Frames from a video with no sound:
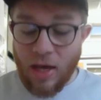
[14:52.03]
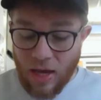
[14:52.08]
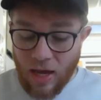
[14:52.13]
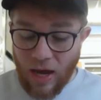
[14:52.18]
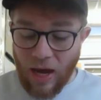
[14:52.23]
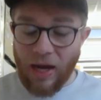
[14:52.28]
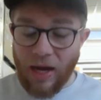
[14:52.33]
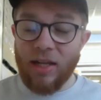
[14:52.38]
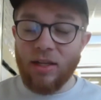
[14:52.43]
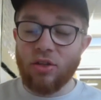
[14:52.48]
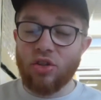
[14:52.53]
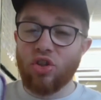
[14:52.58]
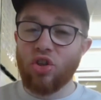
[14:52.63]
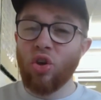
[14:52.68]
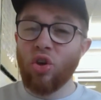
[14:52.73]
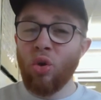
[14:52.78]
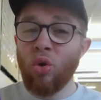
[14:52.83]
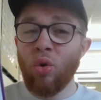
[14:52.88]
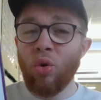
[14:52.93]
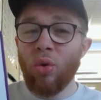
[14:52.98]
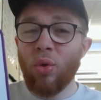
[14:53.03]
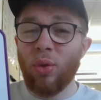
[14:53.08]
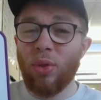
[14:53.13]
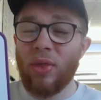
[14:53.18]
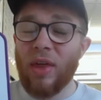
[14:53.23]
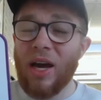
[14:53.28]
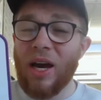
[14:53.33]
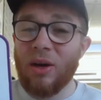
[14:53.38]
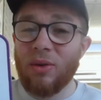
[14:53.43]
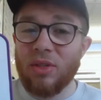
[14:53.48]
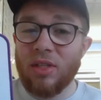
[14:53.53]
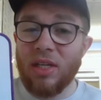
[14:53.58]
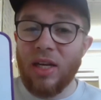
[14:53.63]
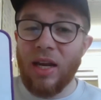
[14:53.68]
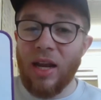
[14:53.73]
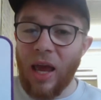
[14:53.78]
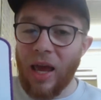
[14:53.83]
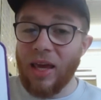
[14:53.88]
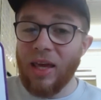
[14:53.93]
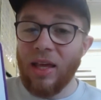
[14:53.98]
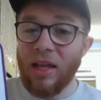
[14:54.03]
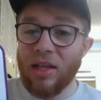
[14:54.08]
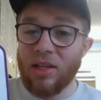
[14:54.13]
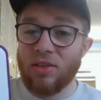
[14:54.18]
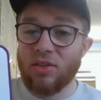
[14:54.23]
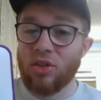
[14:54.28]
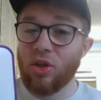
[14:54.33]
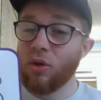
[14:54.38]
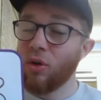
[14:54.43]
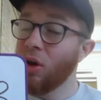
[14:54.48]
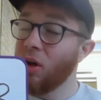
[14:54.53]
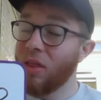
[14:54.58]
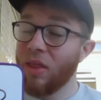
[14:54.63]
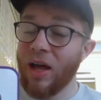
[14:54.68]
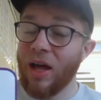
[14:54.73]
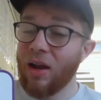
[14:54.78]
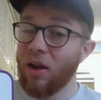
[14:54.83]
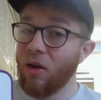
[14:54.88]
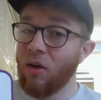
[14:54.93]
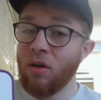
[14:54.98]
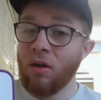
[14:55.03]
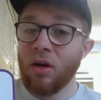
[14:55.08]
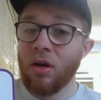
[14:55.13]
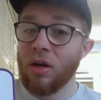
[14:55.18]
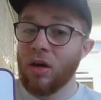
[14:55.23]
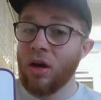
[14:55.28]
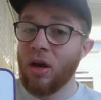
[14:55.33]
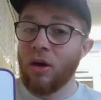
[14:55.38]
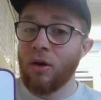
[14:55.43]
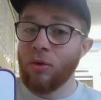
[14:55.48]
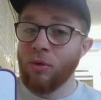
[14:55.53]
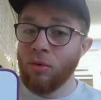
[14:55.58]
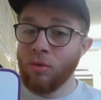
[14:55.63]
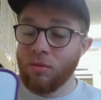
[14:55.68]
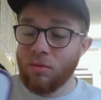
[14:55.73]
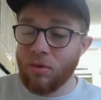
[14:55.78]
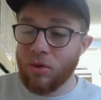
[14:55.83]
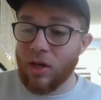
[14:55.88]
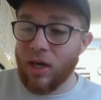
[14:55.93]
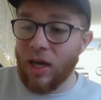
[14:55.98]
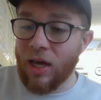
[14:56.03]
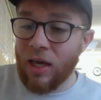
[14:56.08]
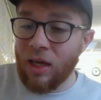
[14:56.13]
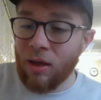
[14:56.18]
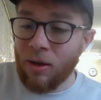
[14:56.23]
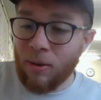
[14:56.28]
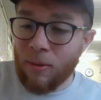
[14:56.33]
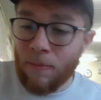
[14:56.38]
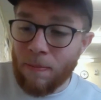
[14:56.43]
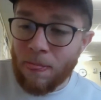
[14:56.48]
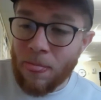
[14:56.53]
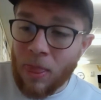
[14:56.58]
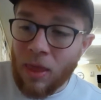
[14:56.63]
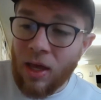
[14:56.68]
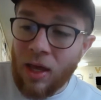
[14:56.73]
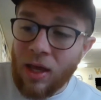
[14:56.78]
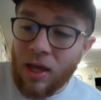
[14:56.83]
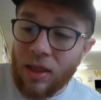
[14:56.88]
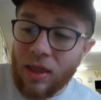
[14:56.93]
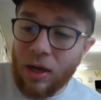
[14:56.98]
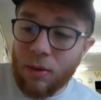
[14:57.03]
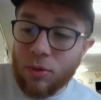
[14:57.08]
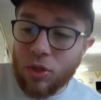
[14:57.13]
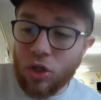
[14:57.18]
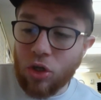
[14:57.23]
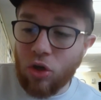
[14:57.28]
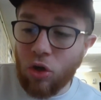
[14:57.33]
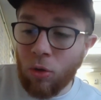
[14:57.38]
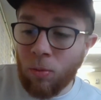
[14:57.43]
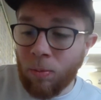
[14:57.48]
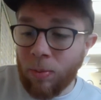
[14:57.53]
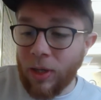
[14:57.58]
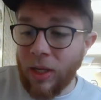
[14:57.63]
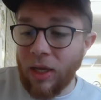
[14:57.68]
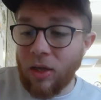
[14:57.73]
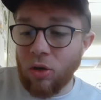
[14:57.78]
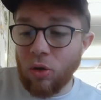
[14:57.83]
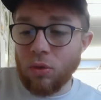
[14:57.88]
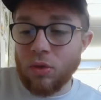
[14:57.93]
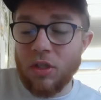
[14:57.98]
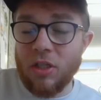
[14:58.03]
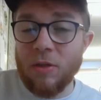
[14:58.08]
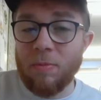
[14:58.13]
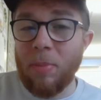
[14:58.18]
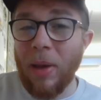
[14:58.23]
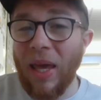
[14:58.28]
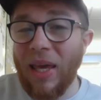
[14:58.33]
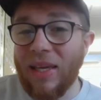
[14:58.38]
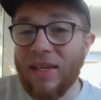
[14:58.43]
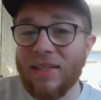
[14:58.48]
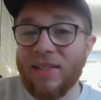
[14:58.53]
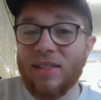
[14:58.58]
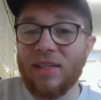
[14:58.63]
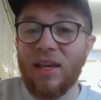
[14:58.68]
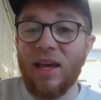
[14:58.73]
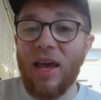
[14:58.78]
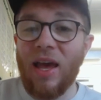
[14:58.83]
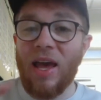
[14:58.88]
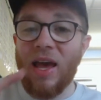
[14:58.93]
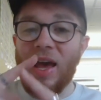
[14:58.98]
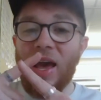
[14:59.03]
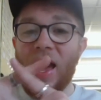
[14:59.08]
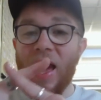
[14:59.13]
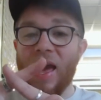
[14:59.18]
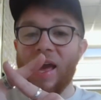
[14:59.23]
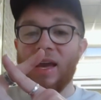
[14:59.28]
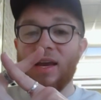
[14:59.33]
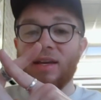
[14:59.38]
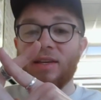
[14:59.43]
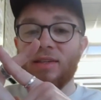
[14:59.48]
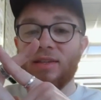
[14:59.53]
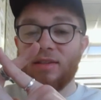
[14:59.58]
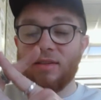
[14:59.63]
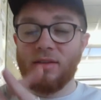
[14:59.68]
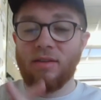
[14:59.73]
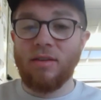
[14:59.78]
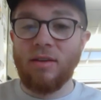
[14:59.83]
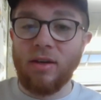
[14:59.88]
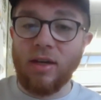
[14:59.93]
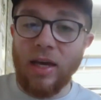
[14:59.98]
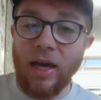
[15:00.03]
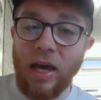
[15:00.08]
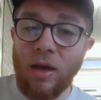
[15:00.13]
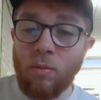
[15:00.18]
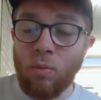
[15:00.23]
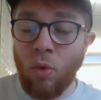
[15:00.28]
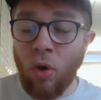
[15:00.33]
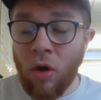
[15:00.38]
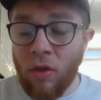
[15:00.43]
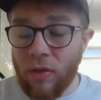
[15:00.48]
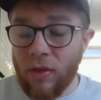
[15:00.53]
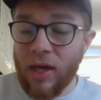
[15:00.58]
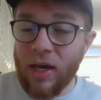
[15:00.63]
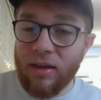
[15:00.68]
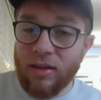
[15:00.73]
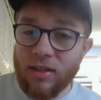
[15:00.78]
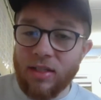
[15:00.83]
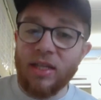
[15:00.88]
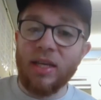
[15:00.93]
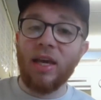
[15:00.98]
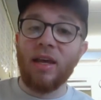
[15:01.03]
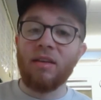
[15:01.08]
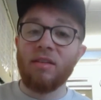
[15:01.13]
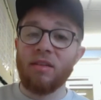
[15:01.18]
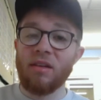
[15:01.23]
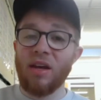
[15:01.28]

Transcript: And in 2008, so not that long ago, okay, there was a company called Space X, okay, and what they did,